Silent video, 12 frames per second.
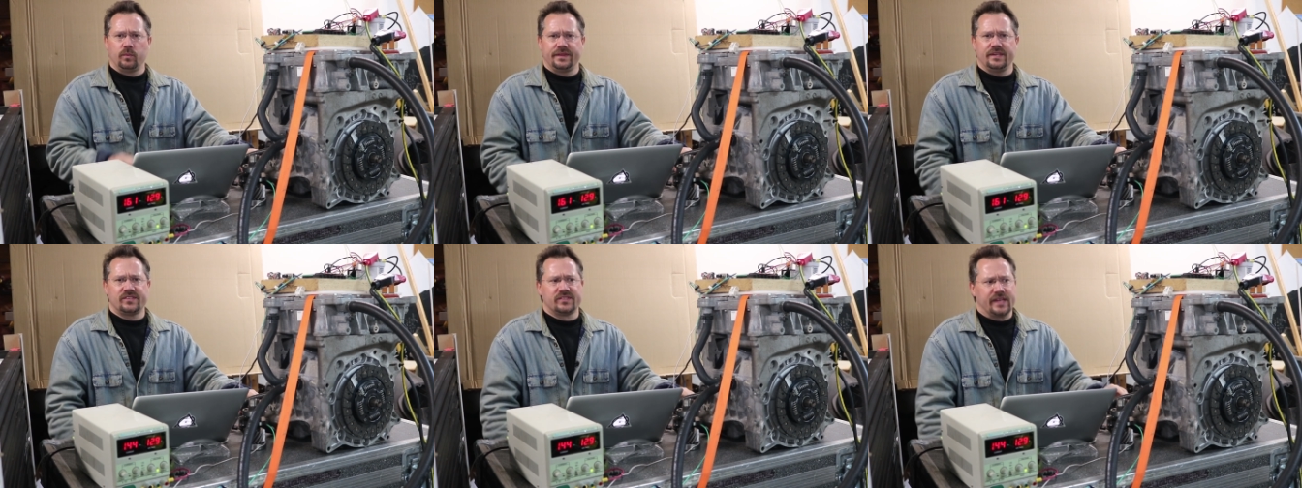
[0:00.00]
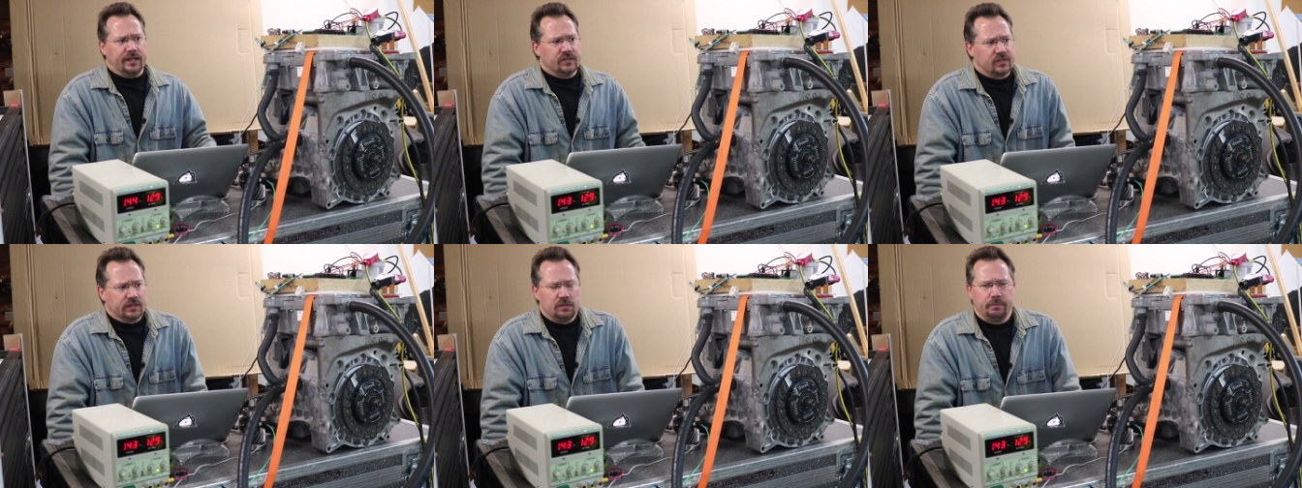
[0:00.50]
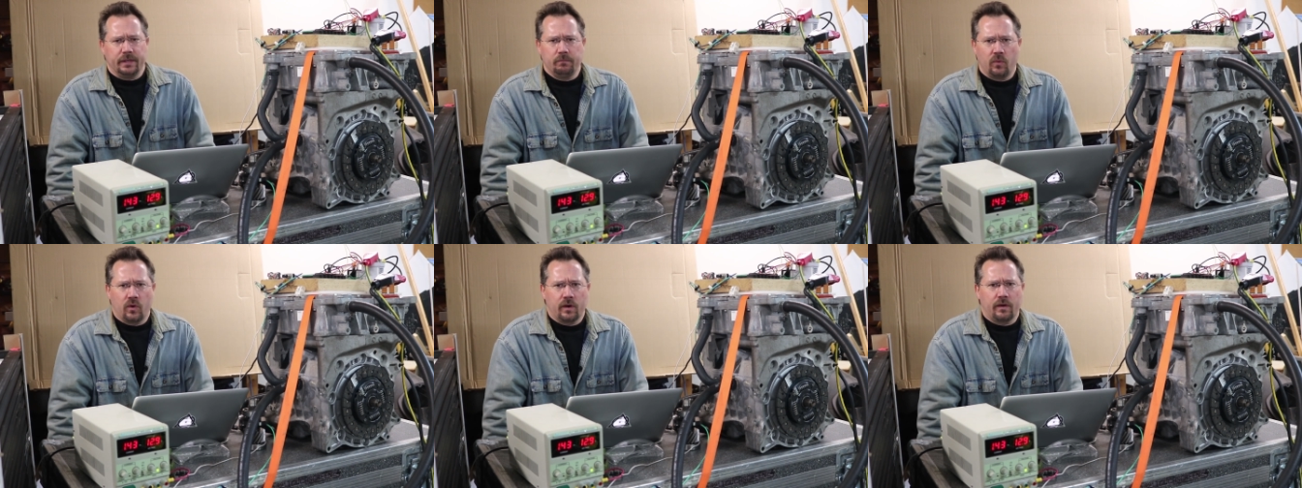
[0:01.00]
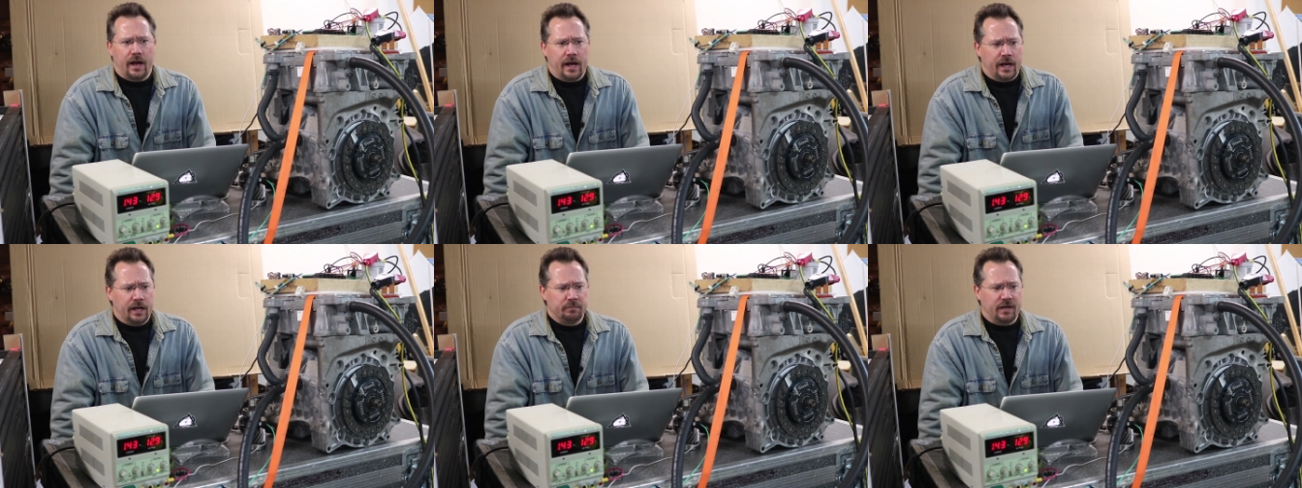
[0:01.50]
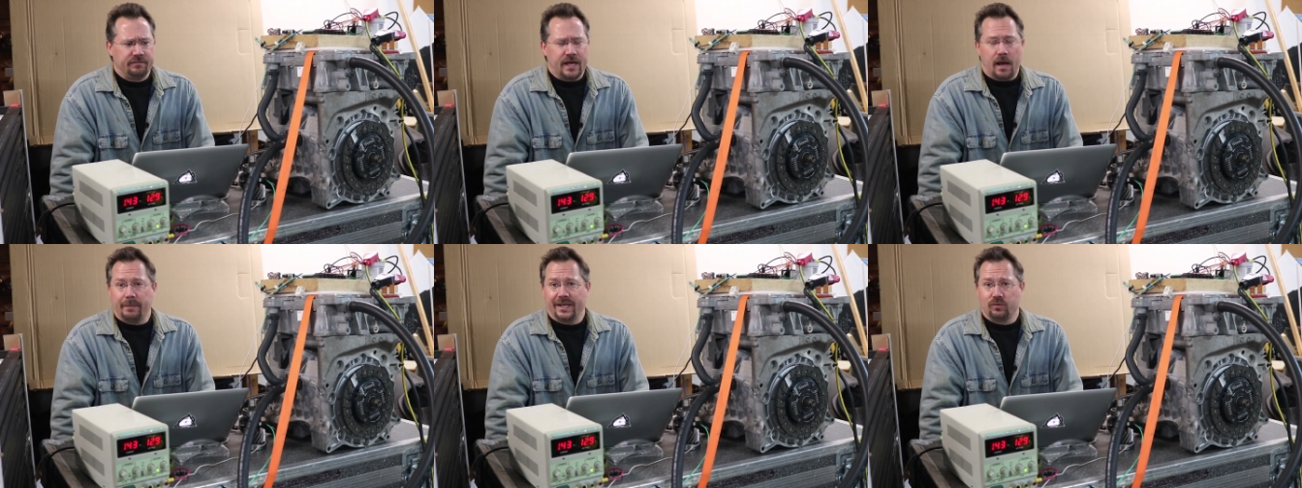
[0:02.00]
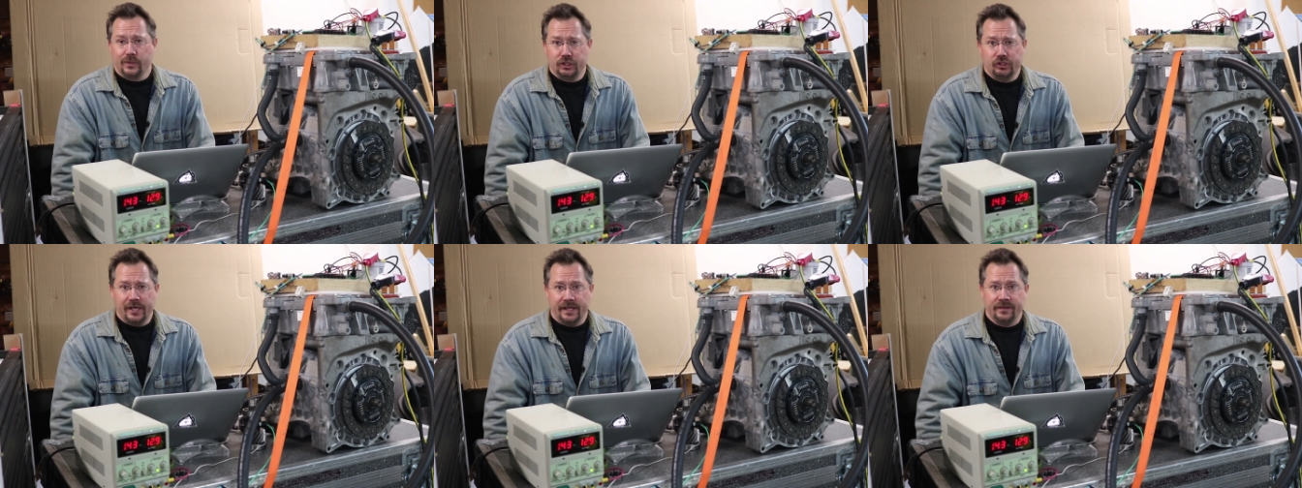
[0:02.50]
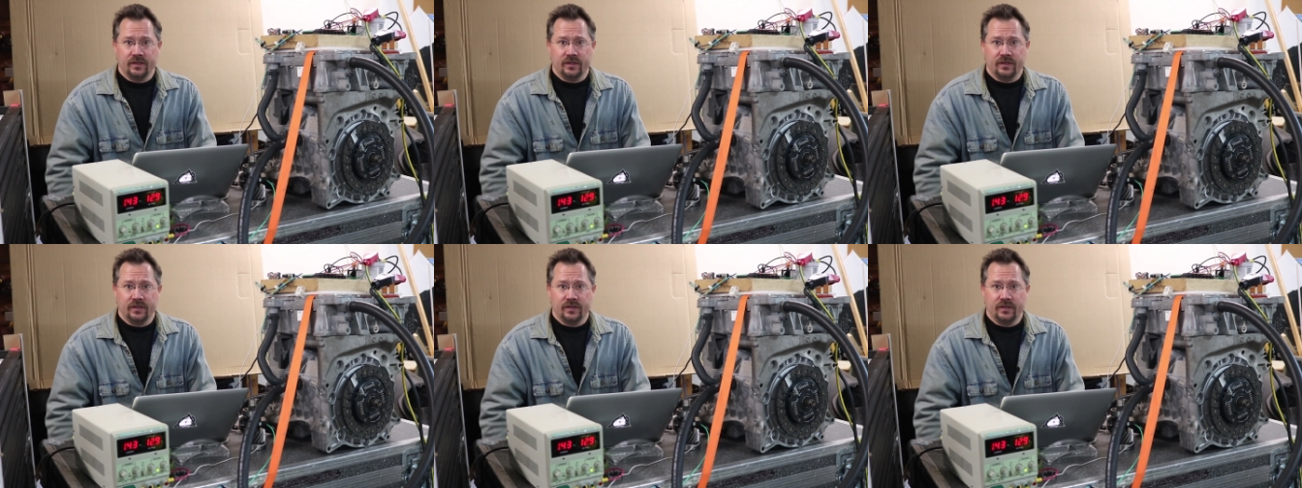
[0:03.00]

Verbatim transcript: with these settings a little bit more, I've got my regen.